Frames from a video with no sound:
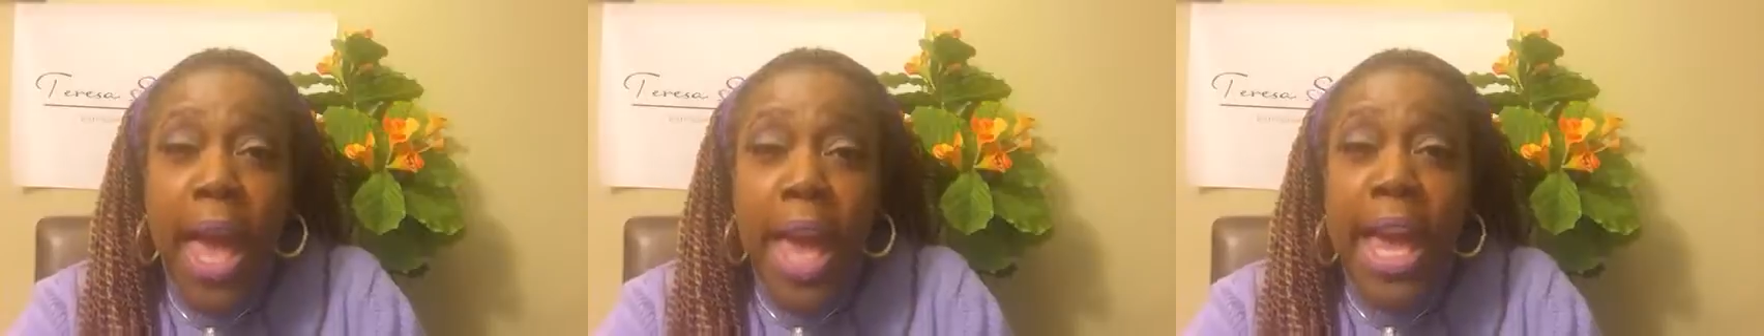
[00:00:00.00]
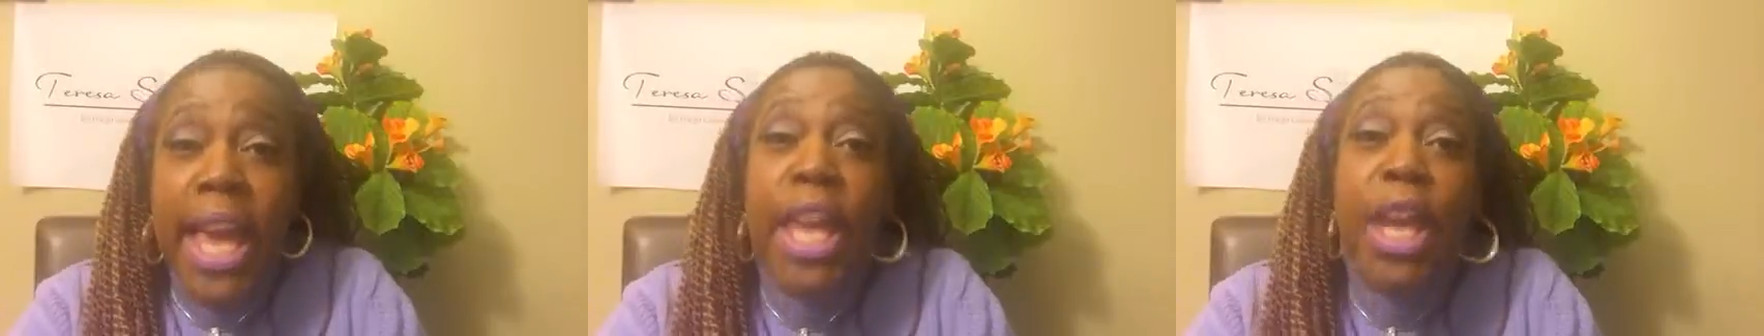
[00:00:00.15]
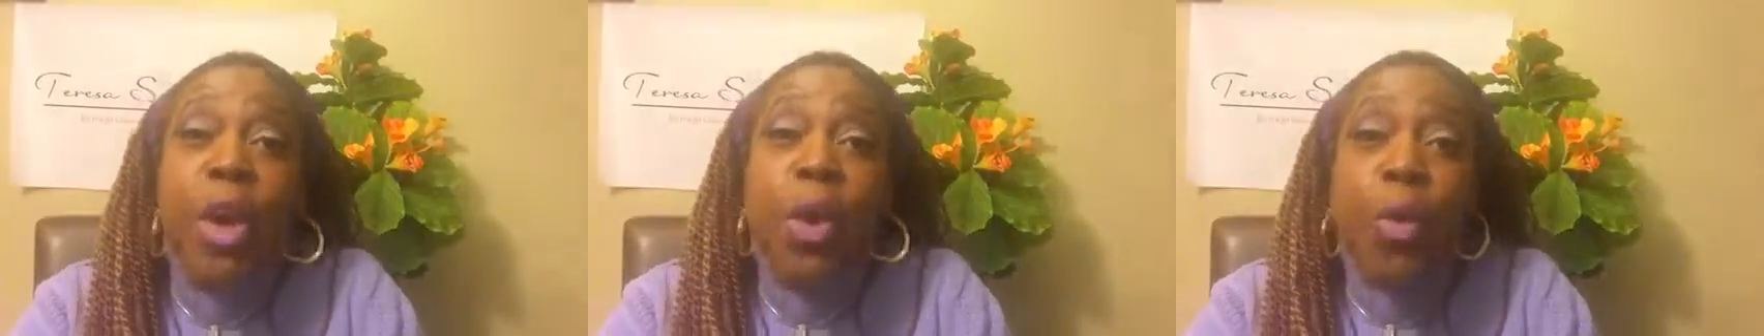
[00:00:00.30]

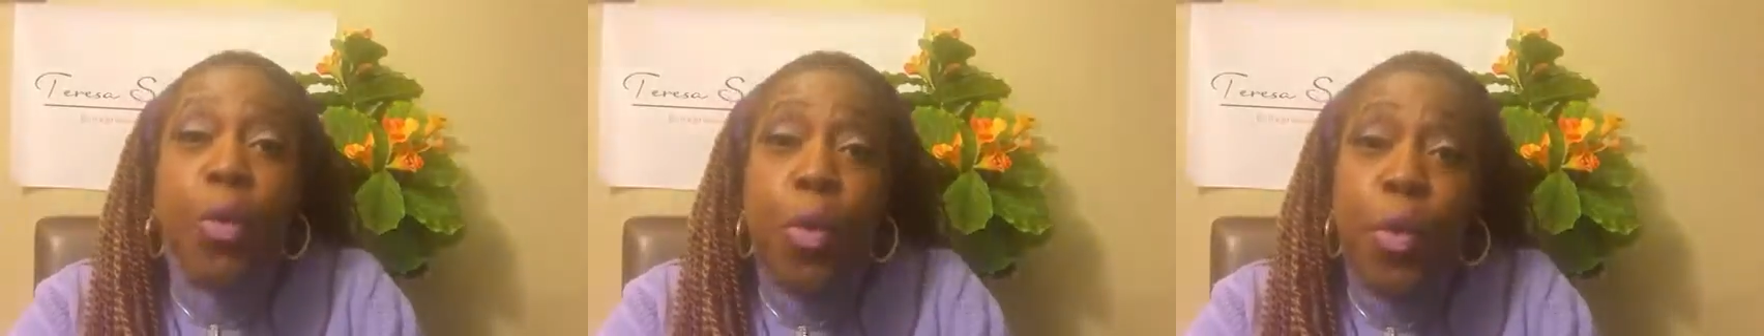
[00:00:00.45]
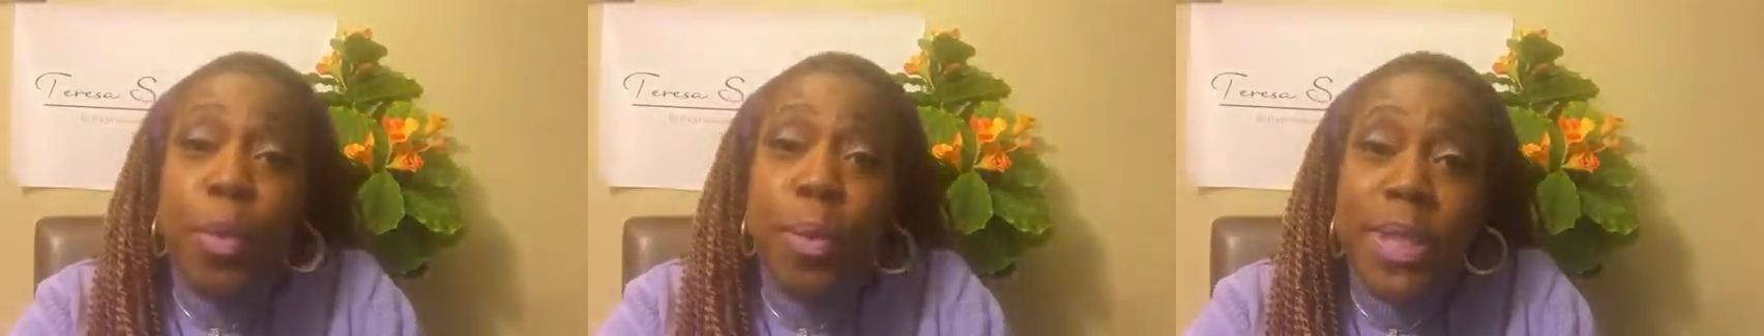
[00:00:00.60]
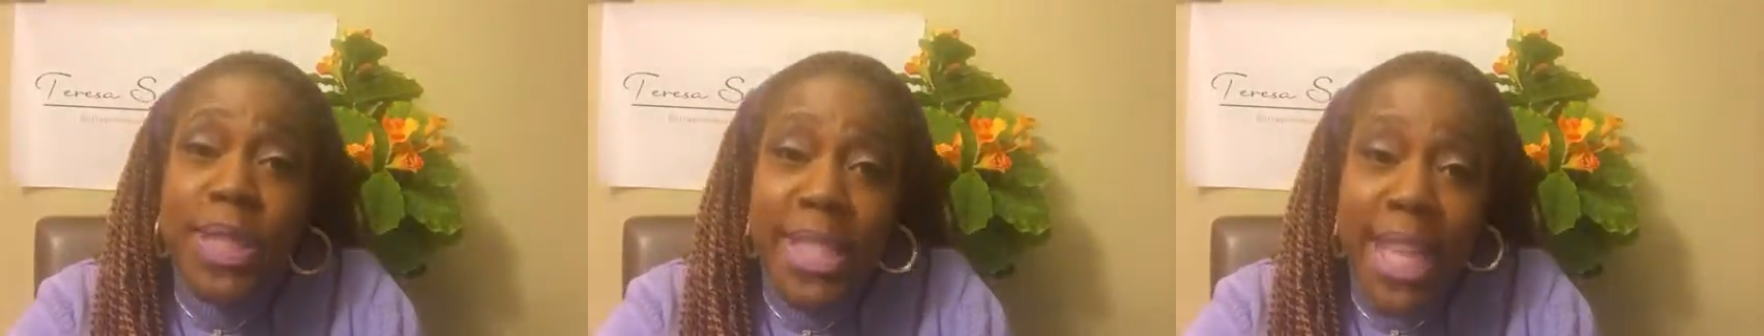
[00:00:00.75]
in a
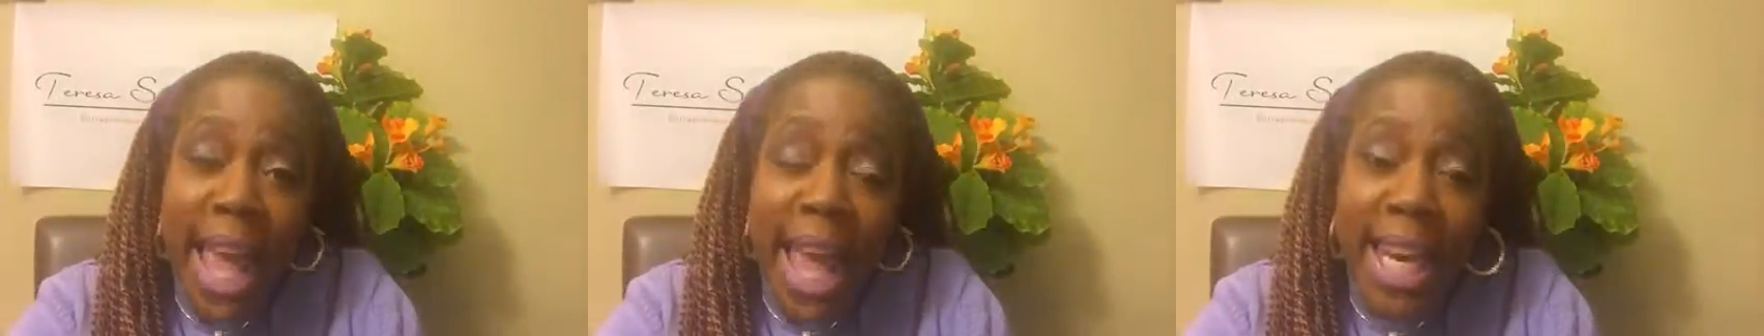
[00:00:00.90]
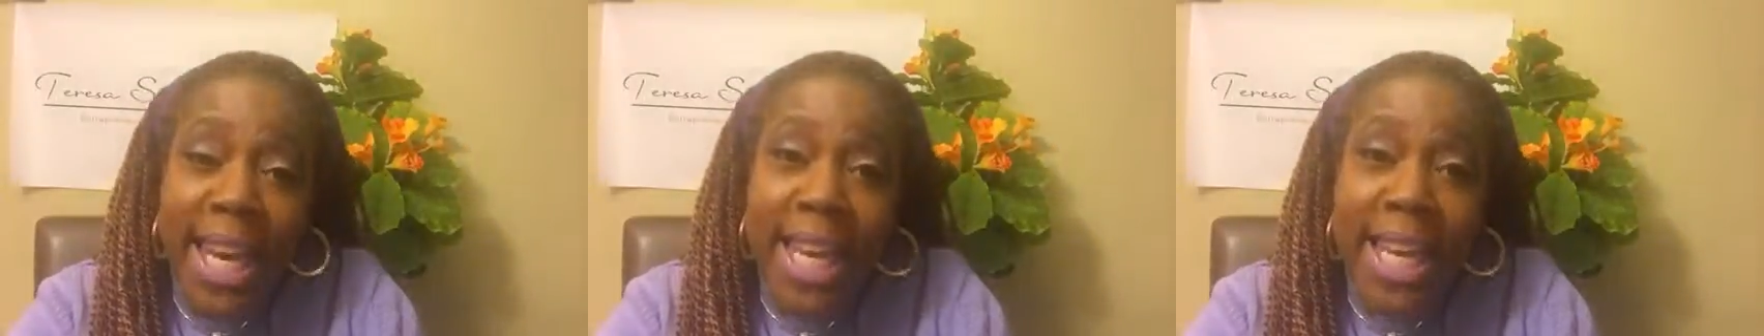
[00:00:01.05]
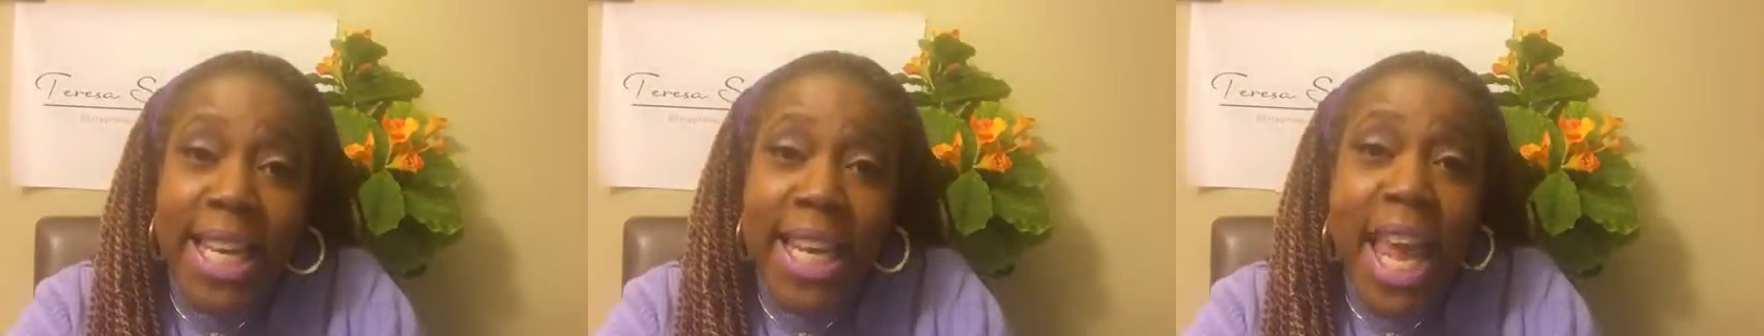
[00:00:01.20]
group
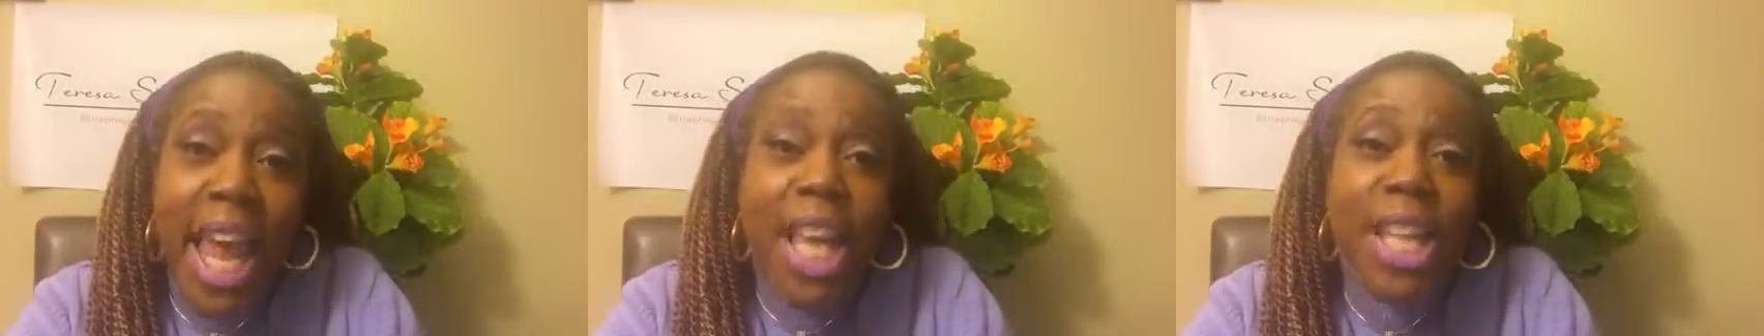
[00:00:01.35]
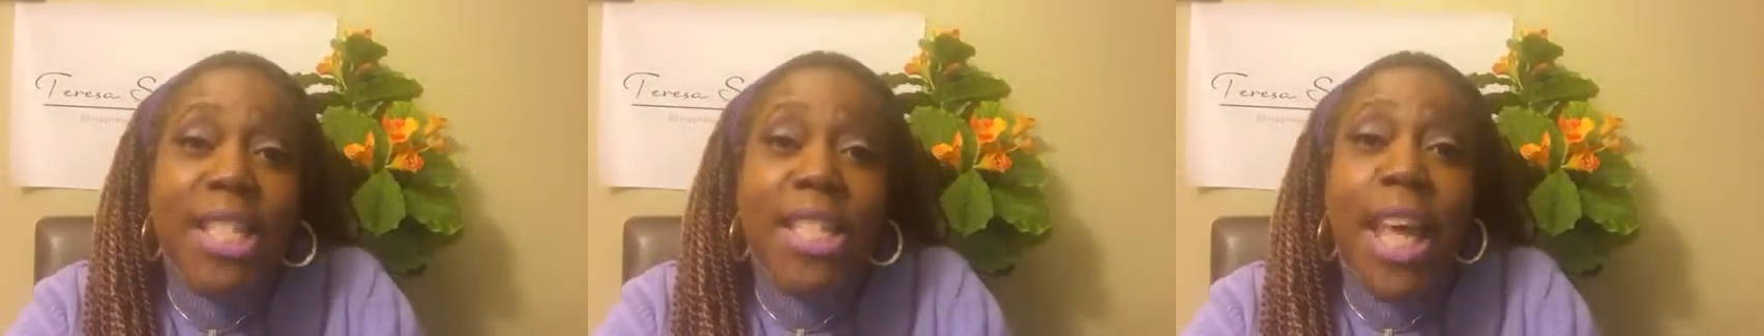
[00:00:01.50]
setting